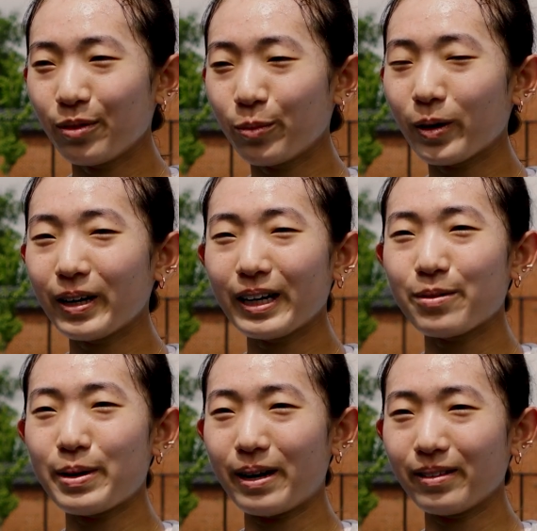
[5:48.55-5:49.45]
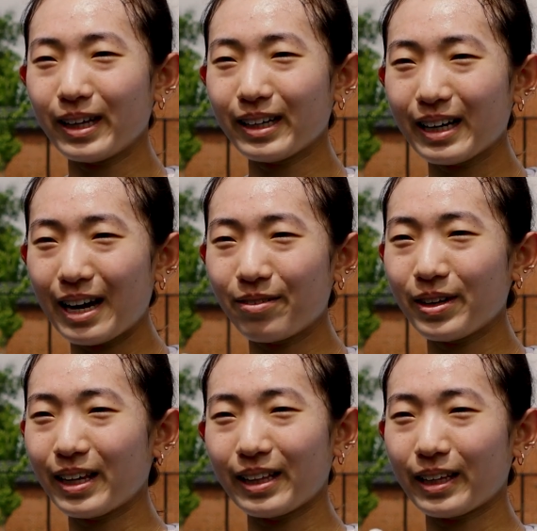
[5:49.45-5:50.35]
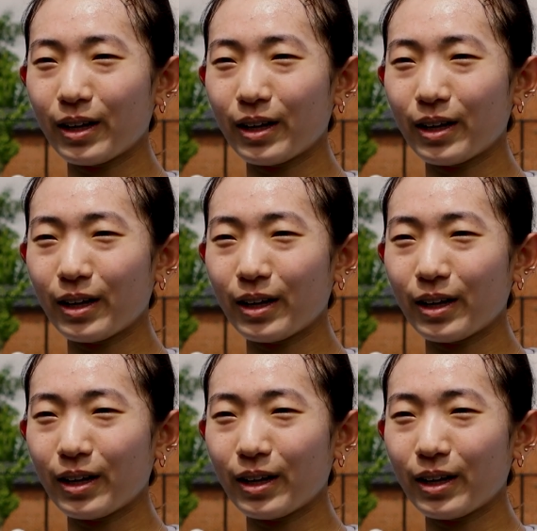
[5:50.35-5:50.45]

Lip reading: worrying about, like, everything and, like,